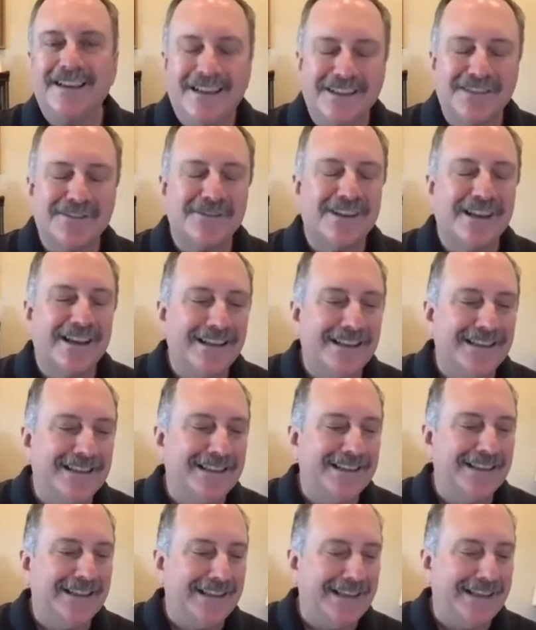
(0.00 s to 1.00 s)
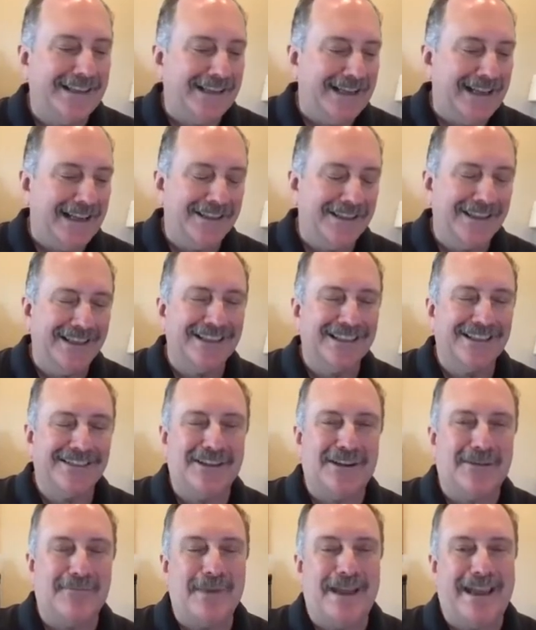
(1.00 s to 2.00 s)
That's right. And, and I
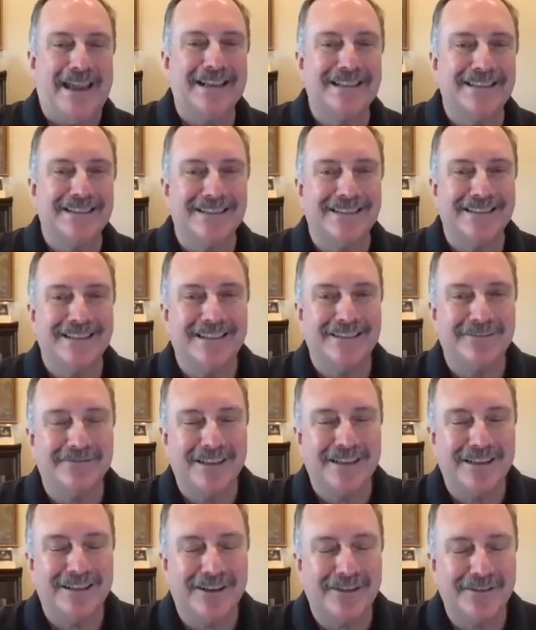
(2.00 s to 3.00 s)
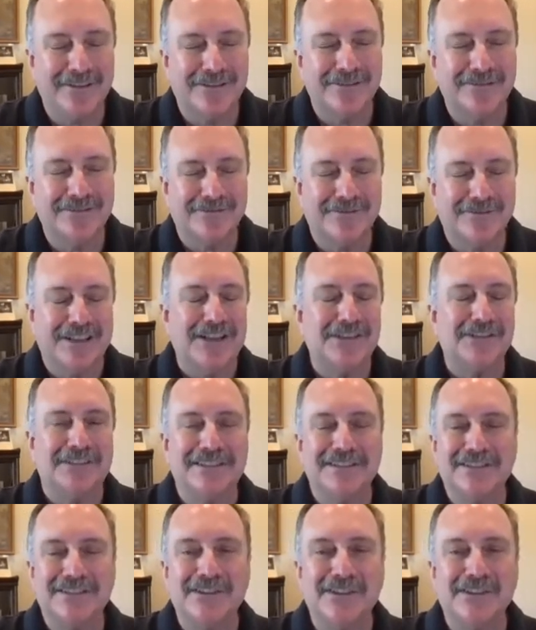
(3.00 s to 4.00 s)
think, you know, banks and, and other
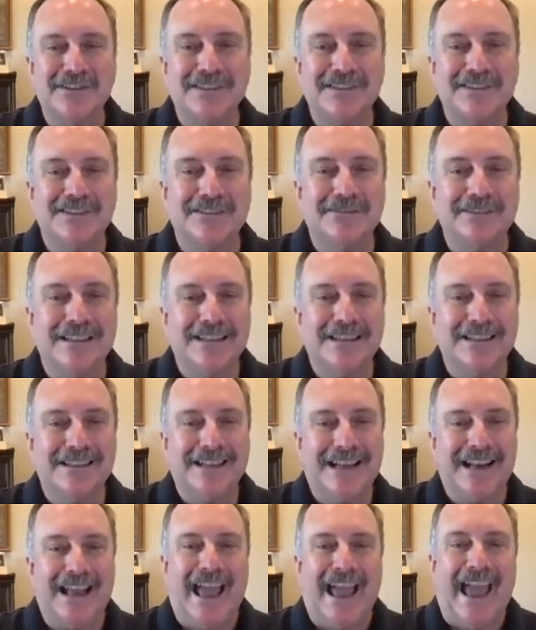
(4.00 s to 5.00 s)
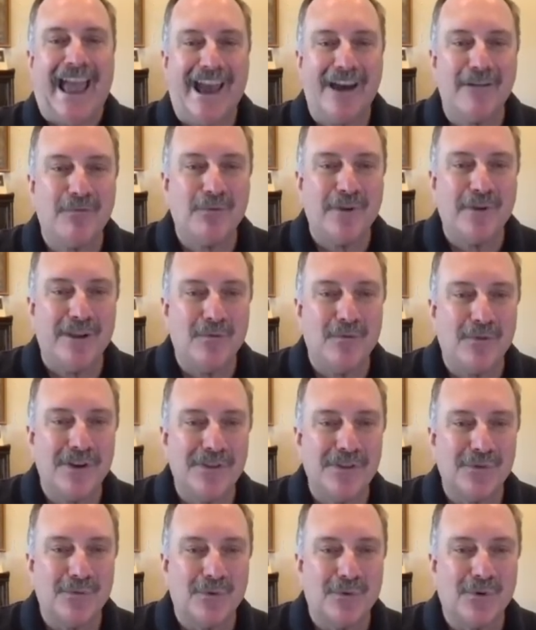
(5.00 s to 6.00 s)
financial institutions have kind of halfway
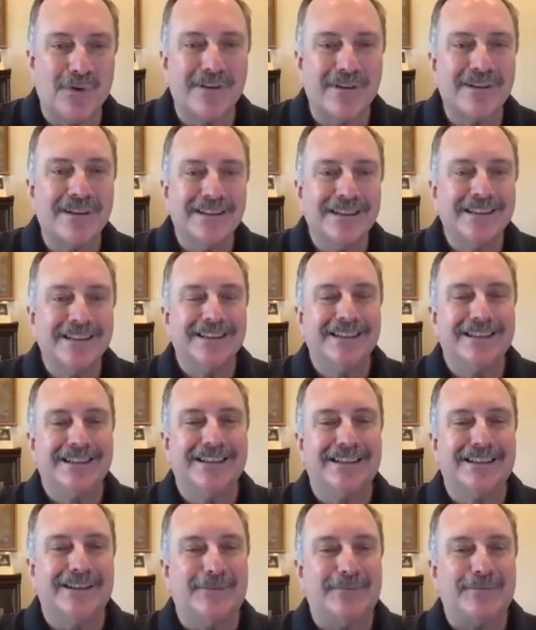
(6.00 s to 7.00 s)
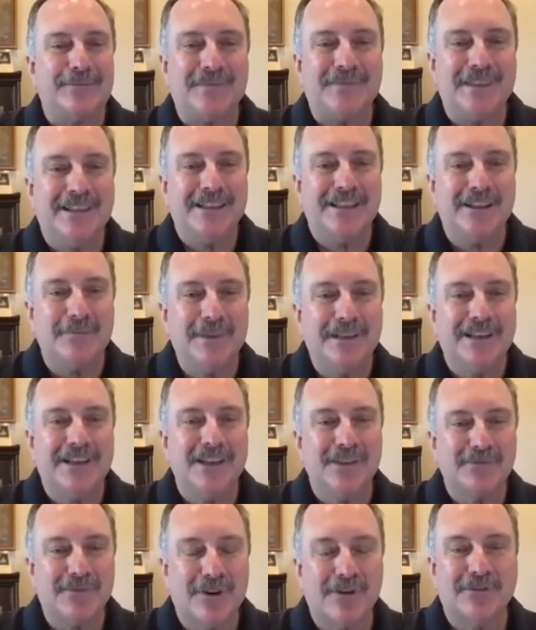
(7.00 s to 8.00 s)
won the war um, you know,
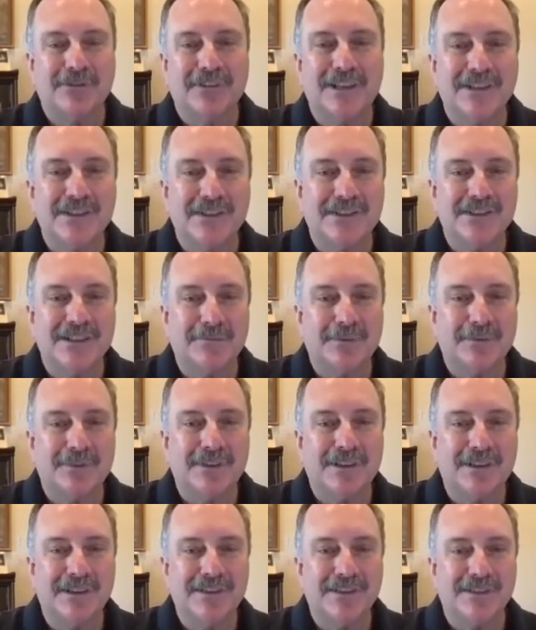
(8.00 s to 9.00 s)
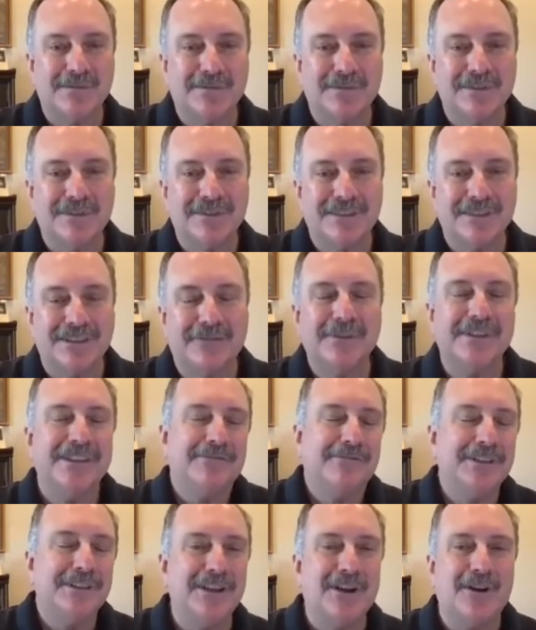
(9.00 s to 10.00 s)
because of our relationship with customers, you know, we,
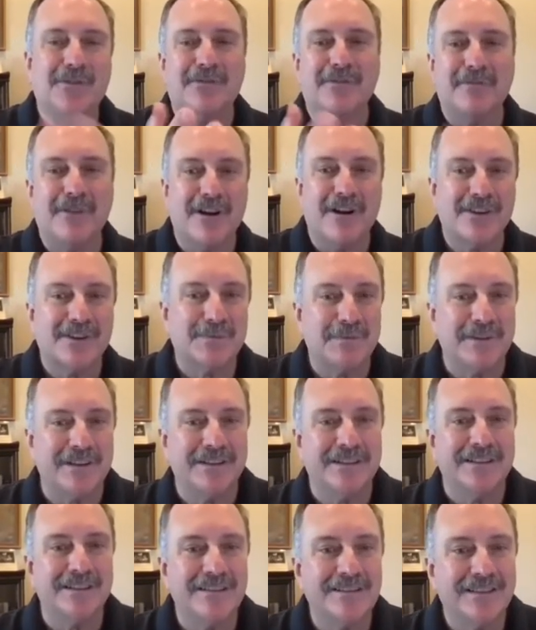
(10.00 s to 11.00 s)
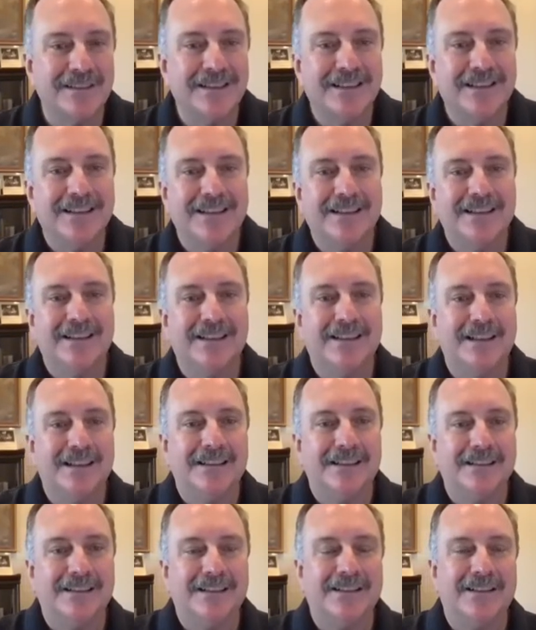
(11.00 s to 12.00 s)
we know from our experience
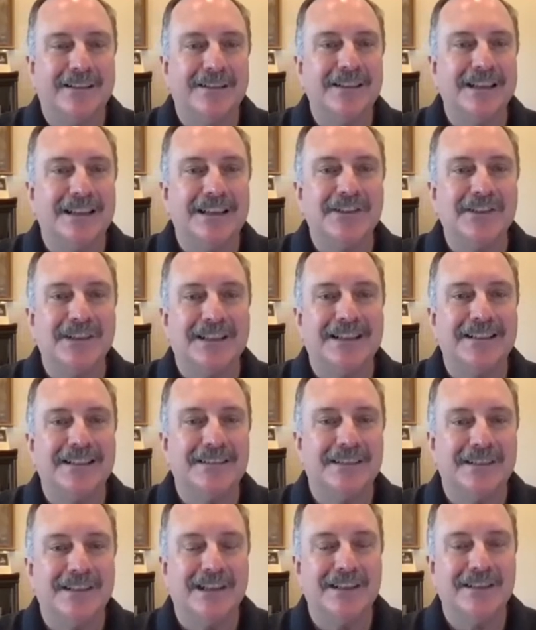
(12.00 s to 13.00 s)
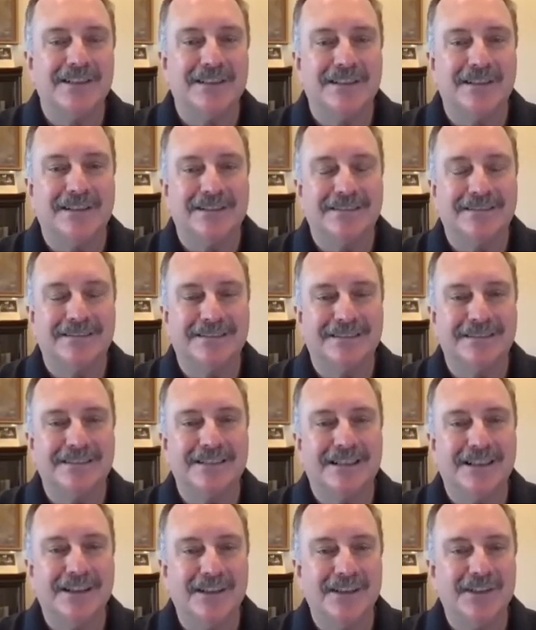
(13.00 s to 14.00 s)
that you know you get a chance to touch the
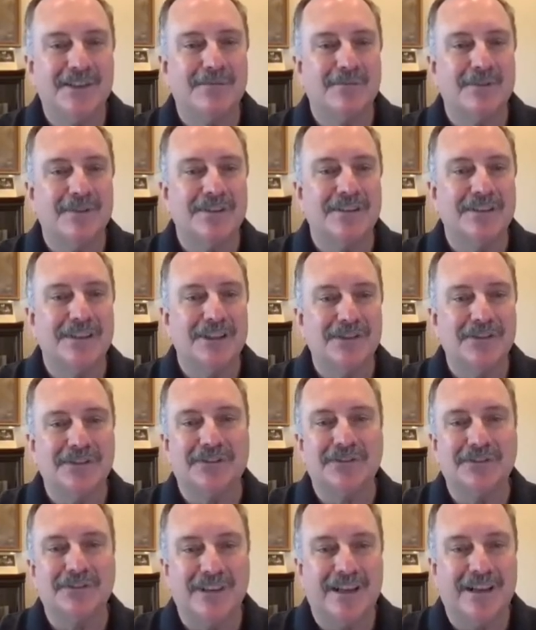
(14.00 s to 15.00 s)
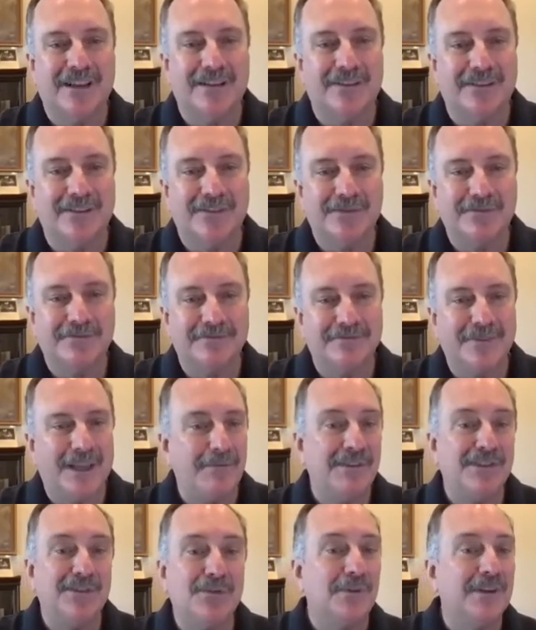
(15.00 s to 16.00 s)
the customer in digital channels
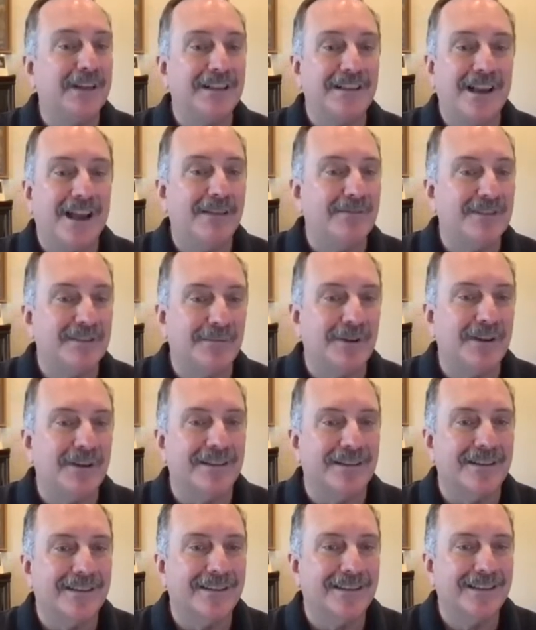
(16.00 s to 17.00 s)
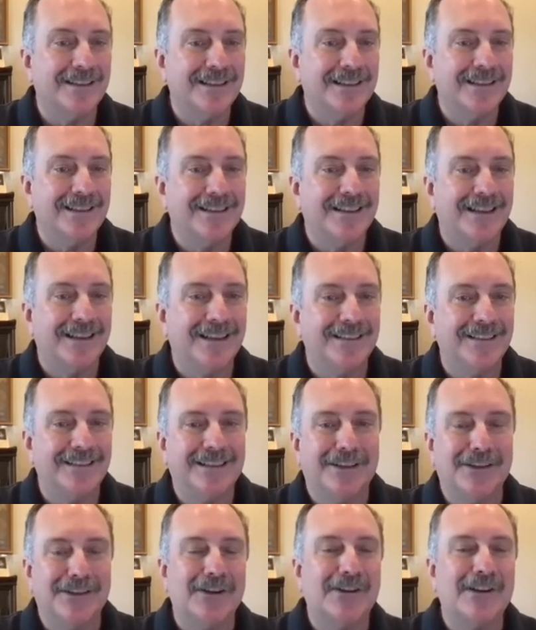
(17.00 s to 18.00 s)
maybe 20 times a month, mm-hmm.
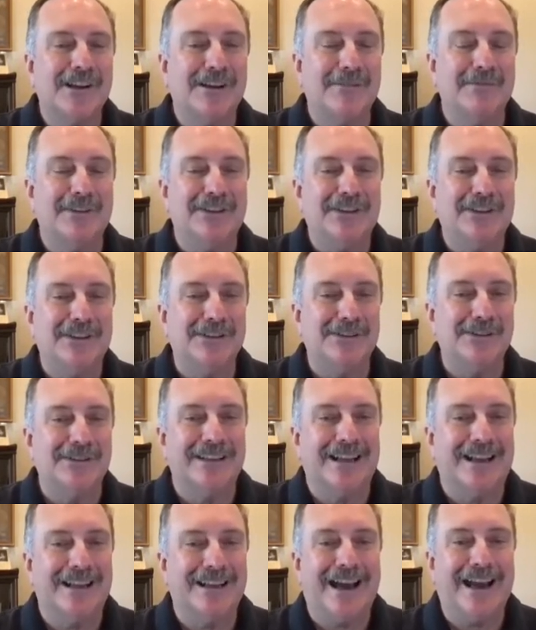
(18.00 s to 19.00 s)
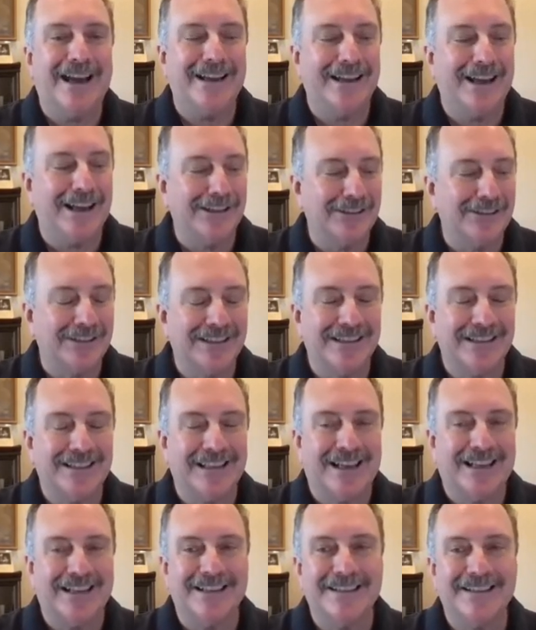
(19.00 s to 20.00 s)
and and they're coming to you, and I I look at
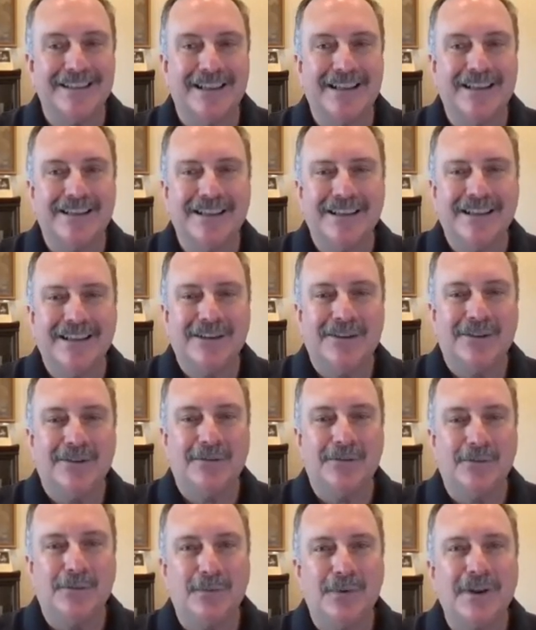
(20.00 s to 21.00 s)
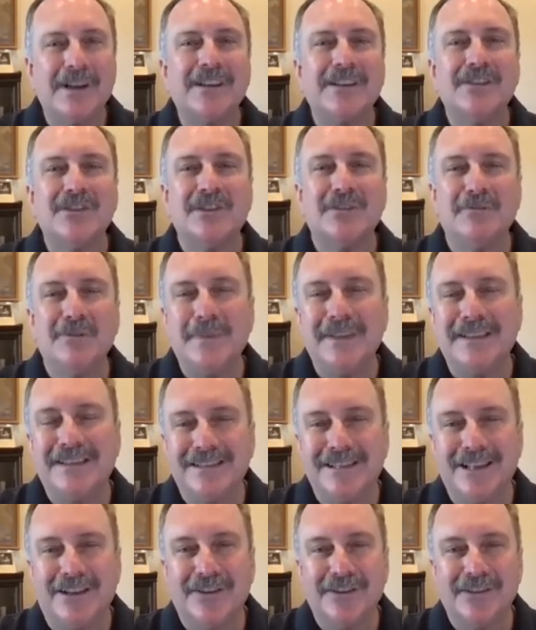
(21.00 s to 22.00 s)
that and say, what should we be
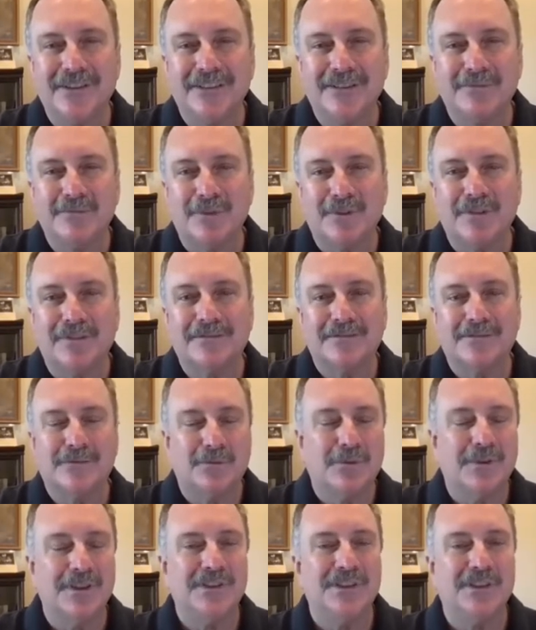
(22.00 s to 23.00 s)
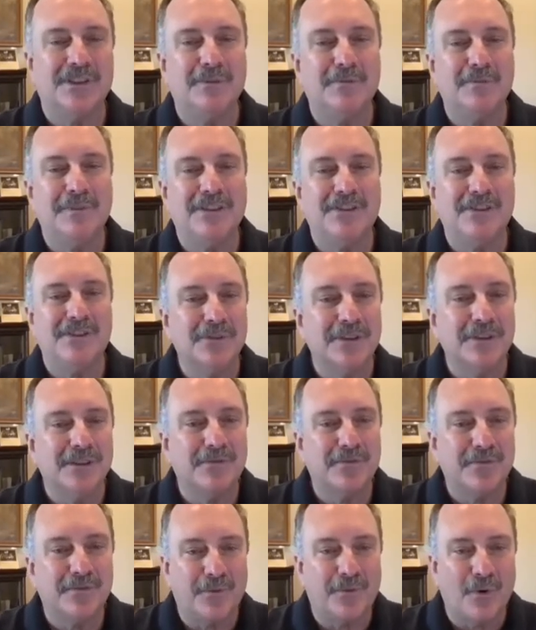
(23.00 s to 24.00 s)
selling them, or what should we be
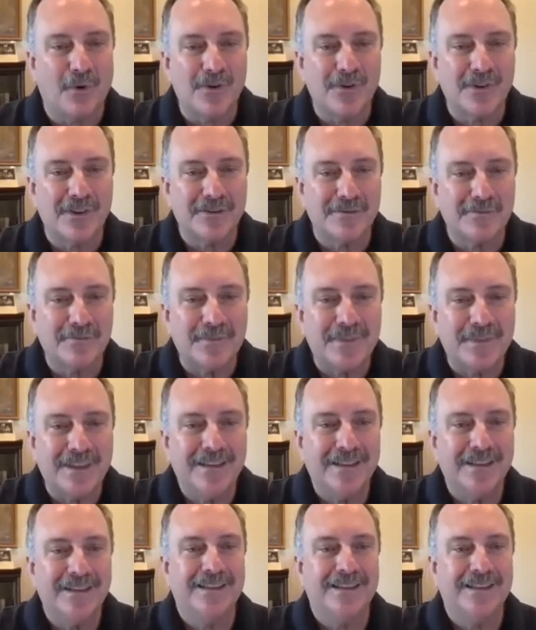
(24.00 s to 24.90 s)
doing for them?